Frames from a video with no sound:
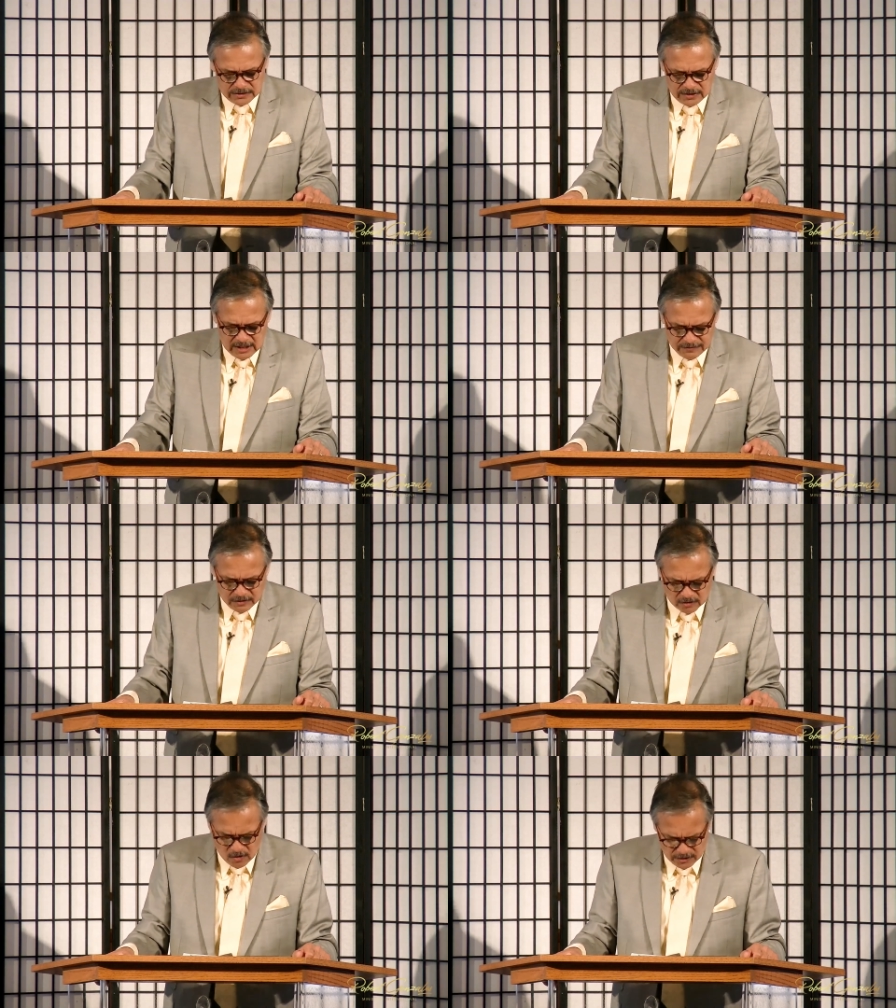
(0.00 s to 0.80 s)
to
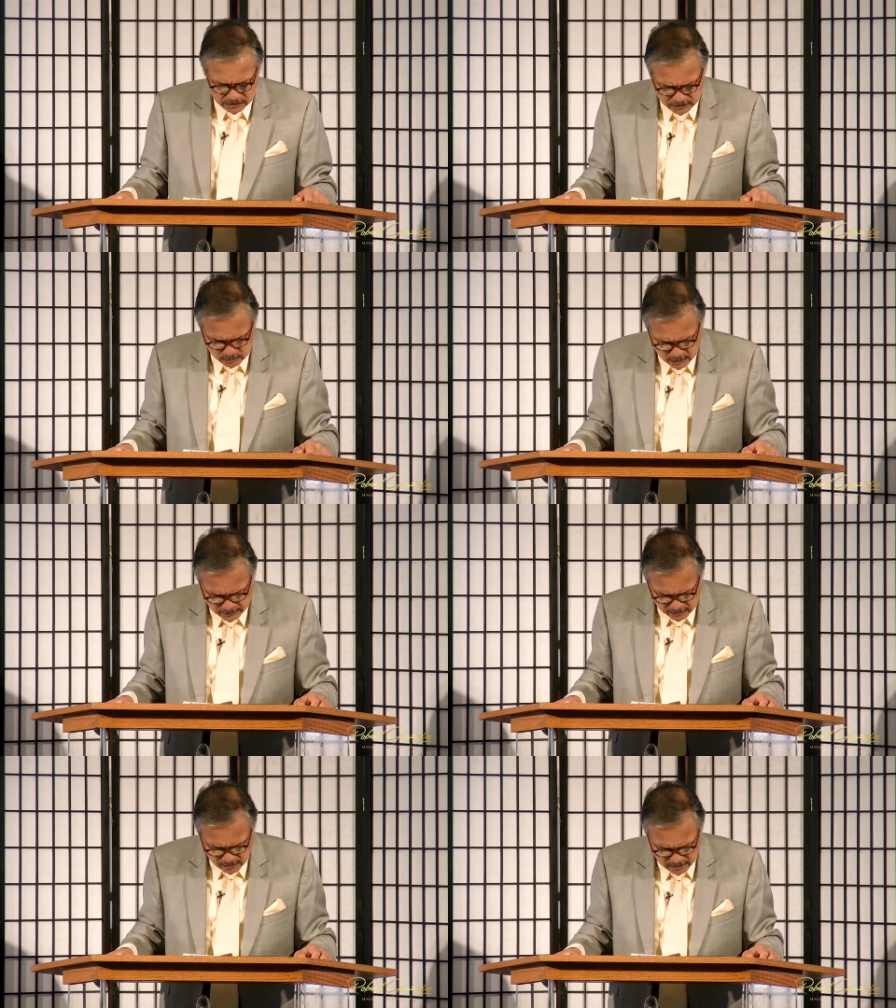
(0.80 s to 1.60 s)
Nineveh according to the word
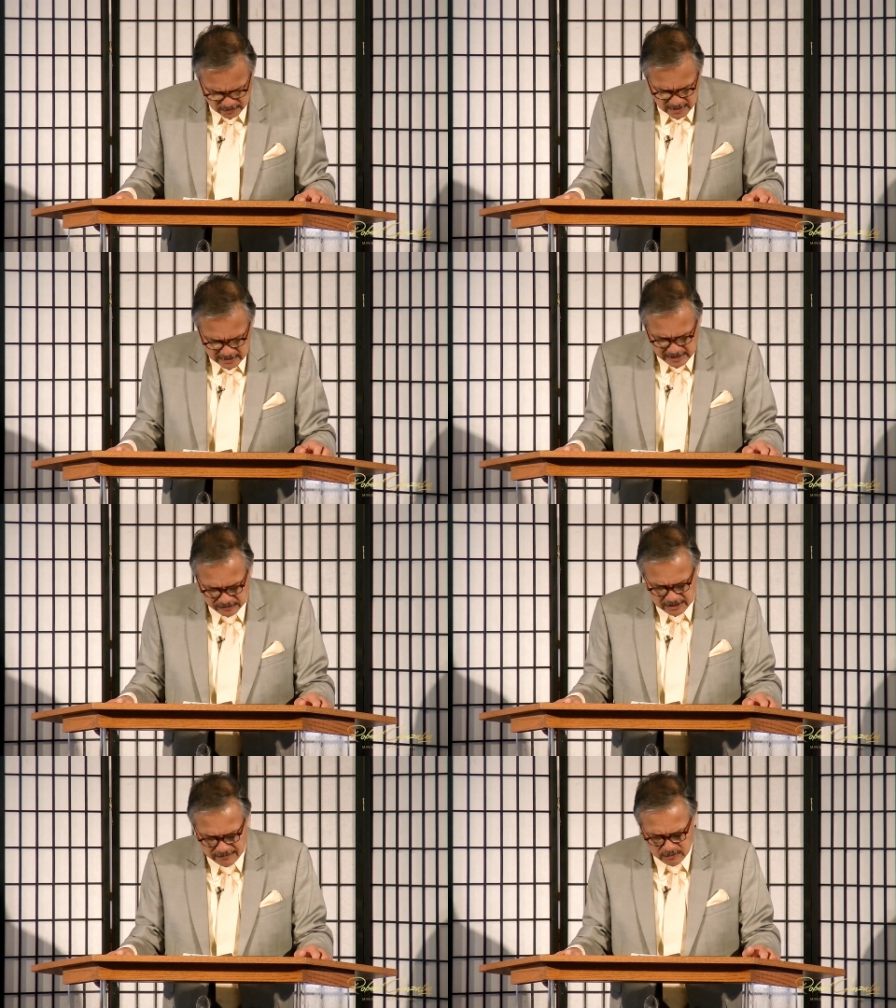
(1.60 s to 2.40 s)
of the Lord. Now
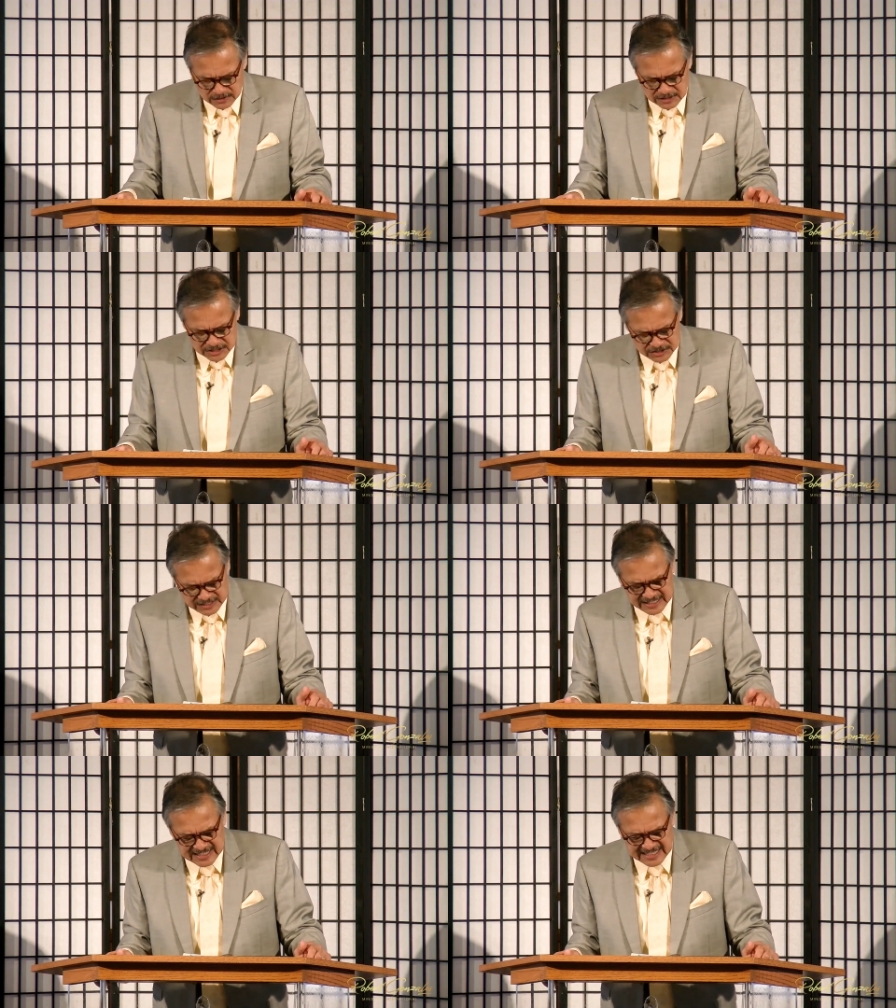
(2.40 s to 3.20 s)
Nineveh was an
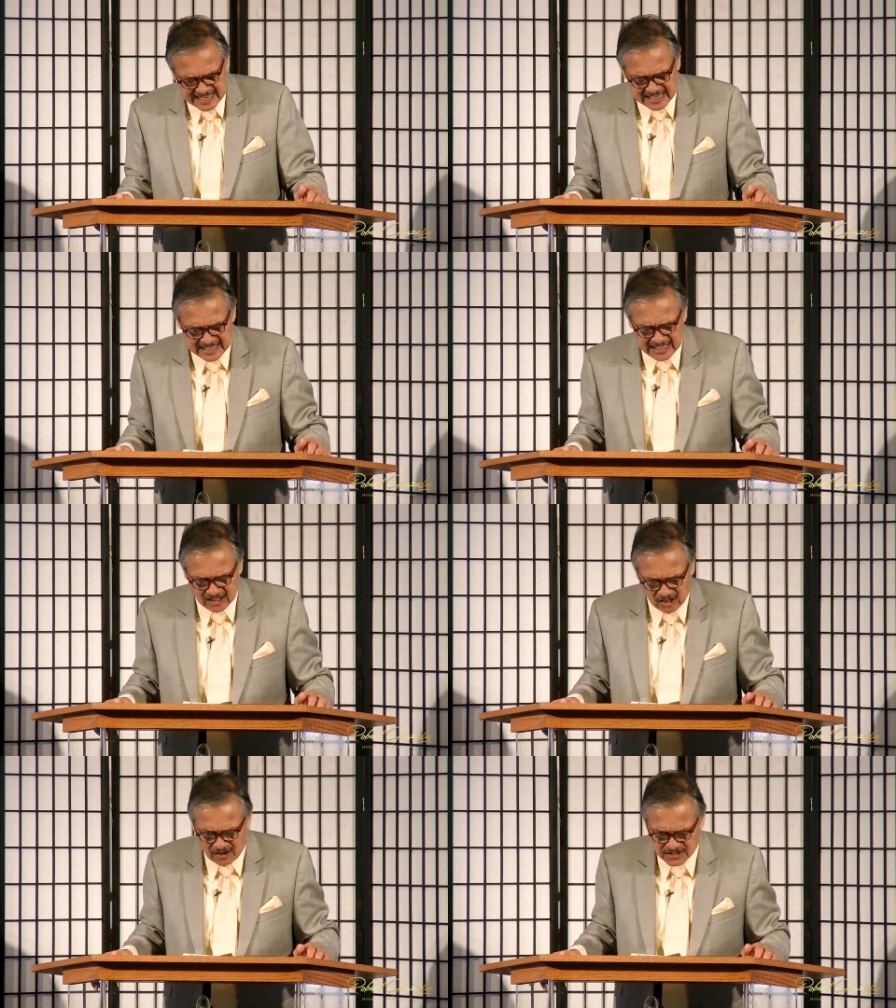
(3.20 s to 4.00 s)
exceedingly
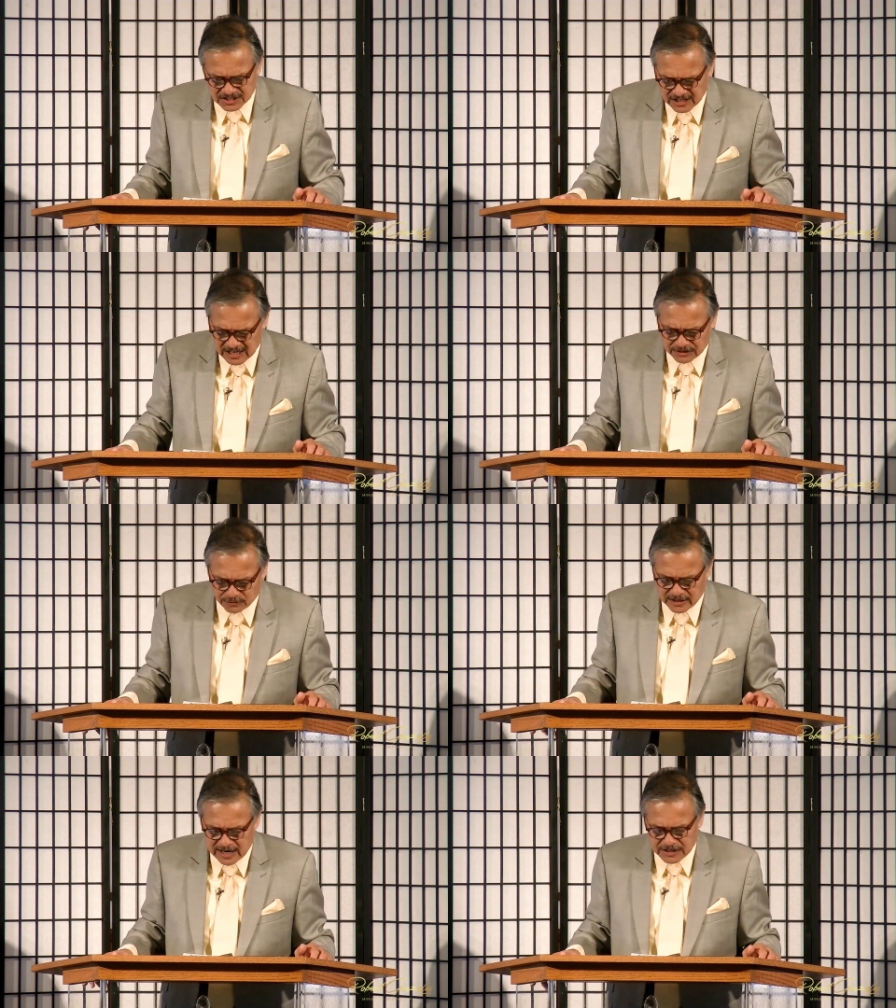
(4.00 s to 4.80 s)
large city, a
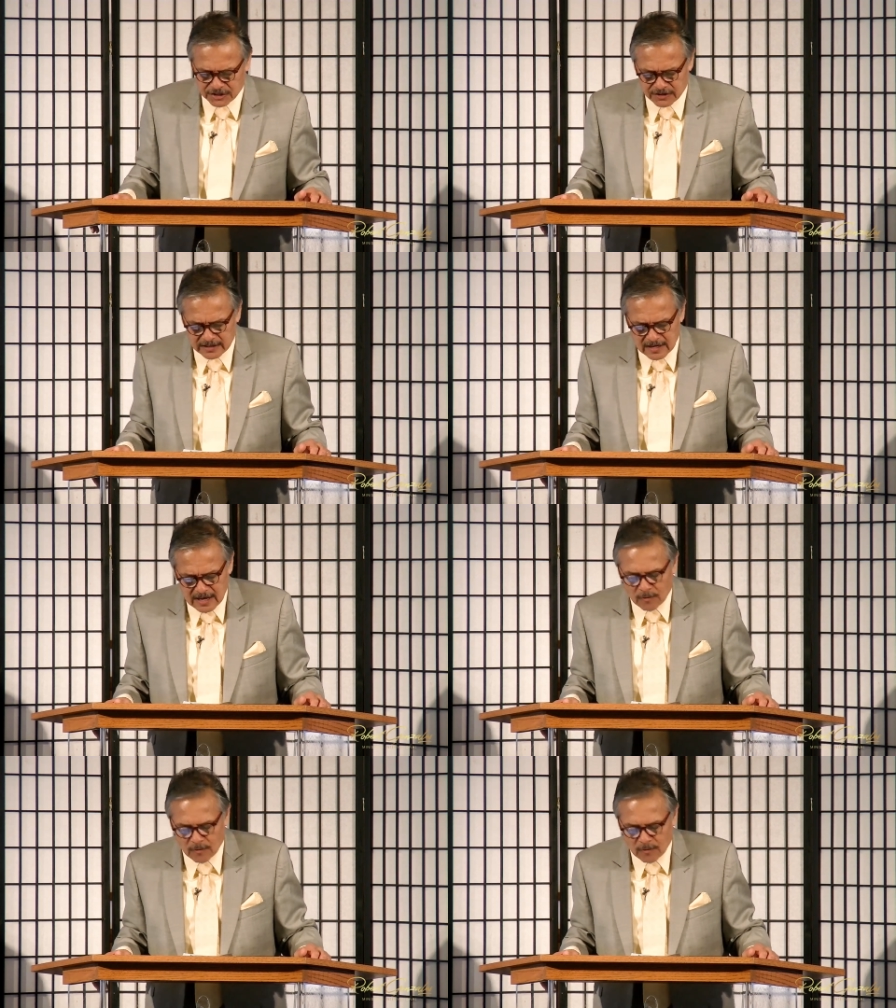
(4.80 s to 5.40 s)
3-day journey.